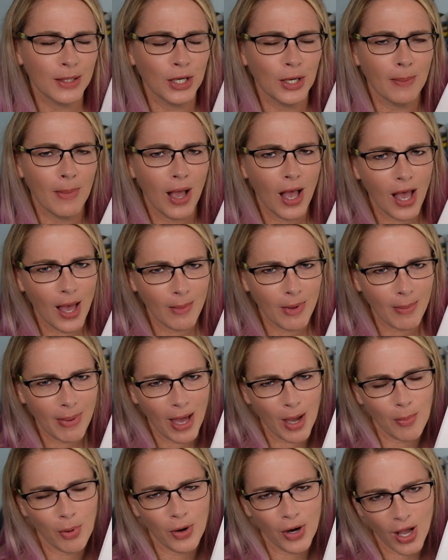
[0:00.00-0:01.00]
your mom
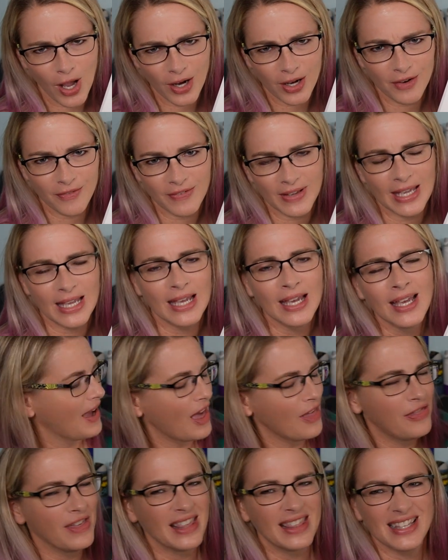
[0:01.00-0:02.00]
about pornography.
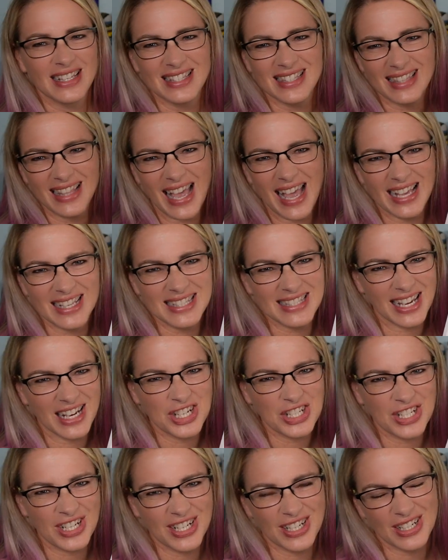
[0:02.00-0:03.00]
I think this last
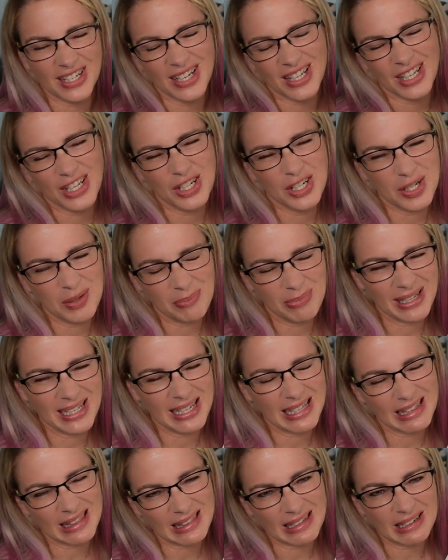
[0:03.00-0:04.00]
section could
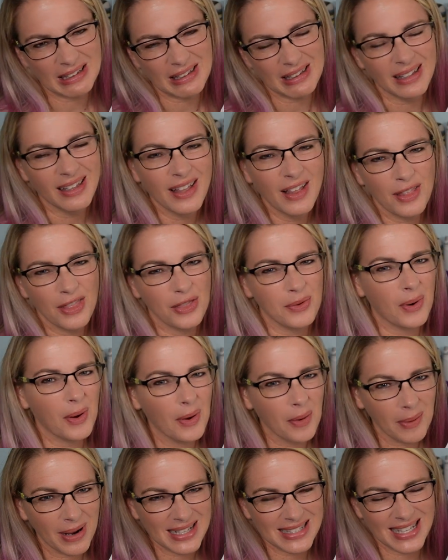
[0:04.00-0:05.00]
be a little
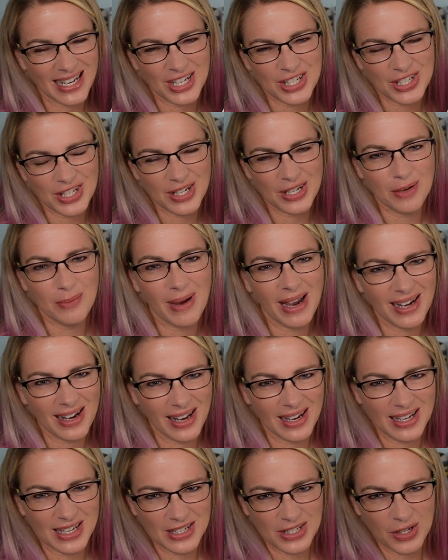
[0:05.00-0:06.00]
throwaway section. You might
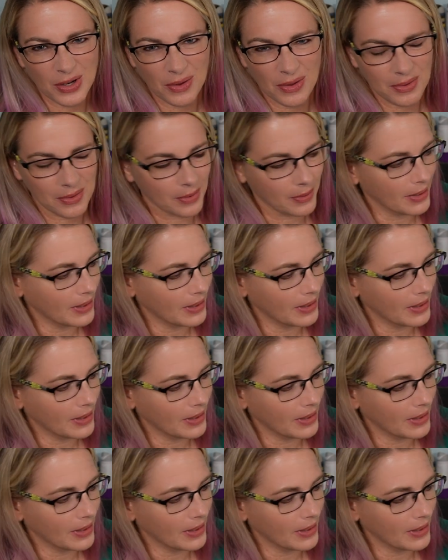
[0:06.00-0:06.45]
not need to go through